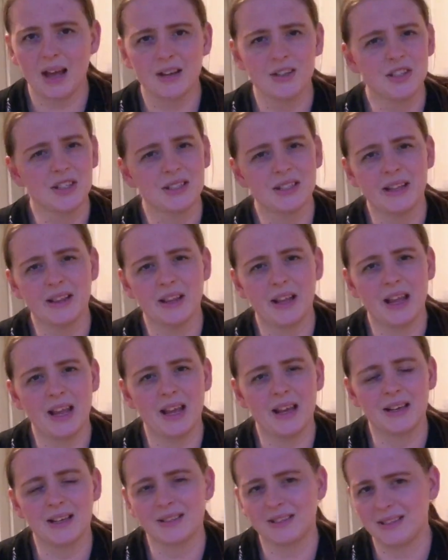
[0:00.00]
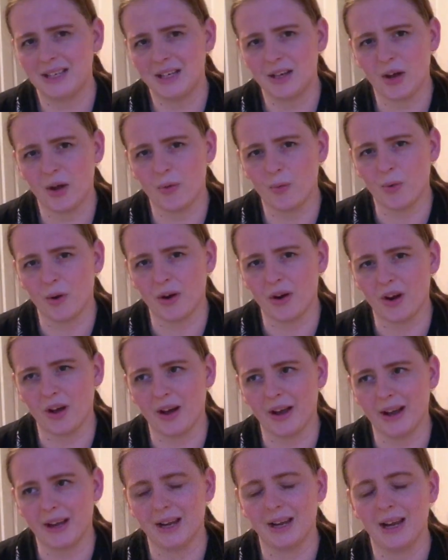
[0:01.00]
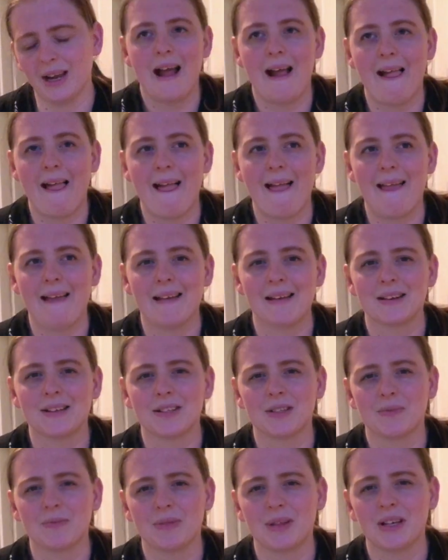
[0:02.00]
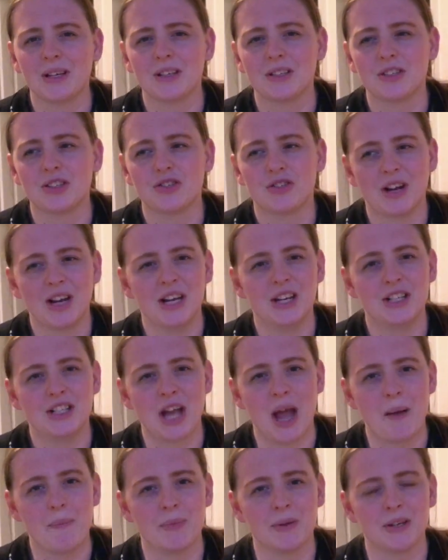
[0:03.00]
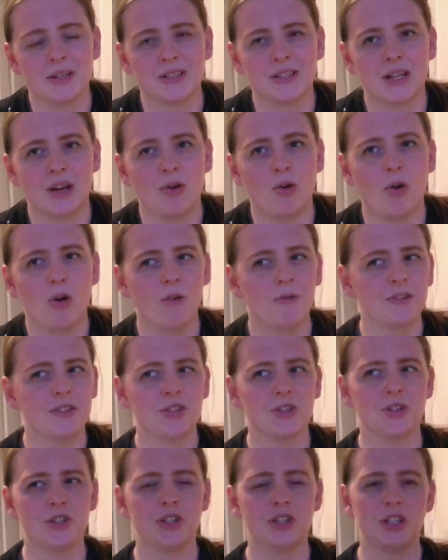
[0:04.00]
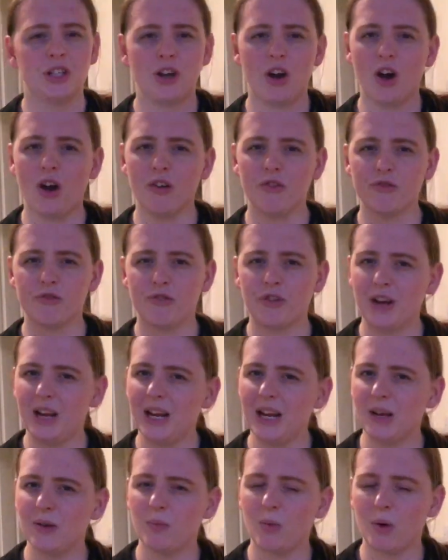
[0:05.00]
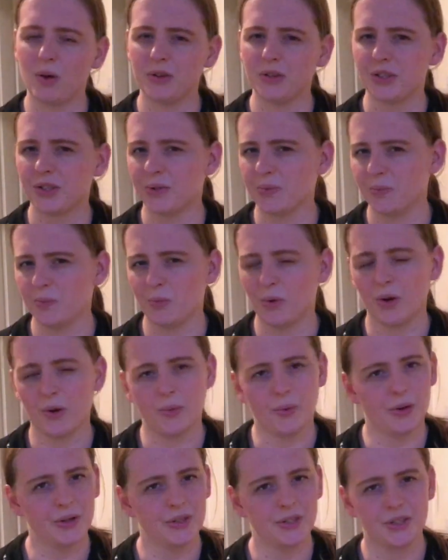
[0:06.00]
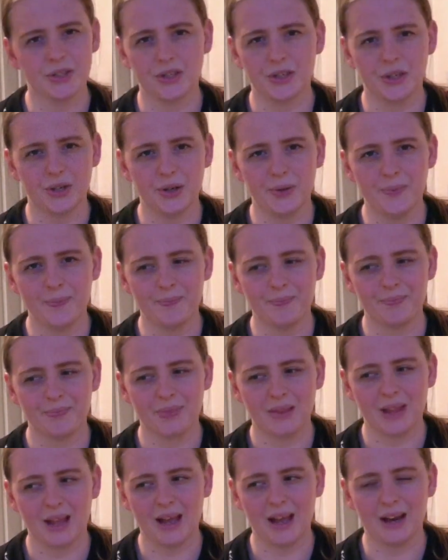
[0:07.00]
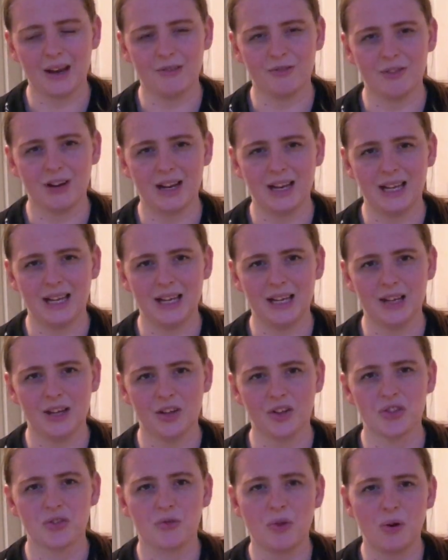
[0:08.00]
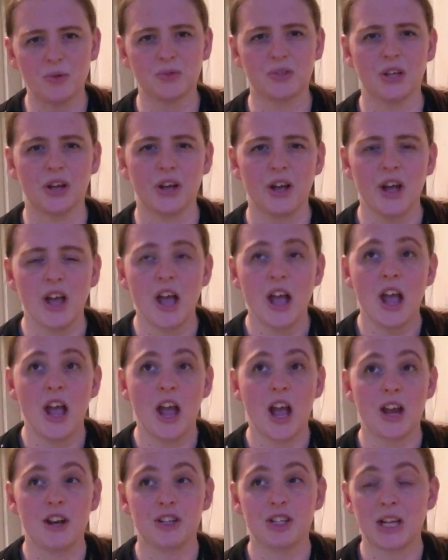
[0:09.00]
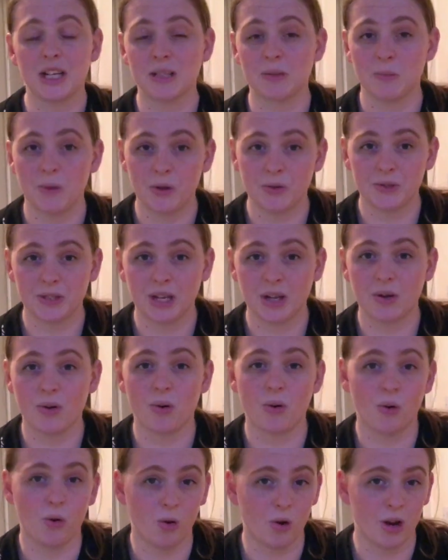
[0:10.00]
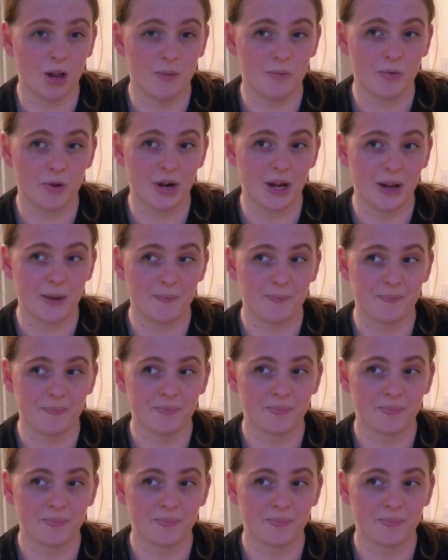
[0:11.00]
And she's in the casino one night and something strange happens, and all of a sudden she can't read what someone wants to do, and it really throws her. And she ends up losing all her money.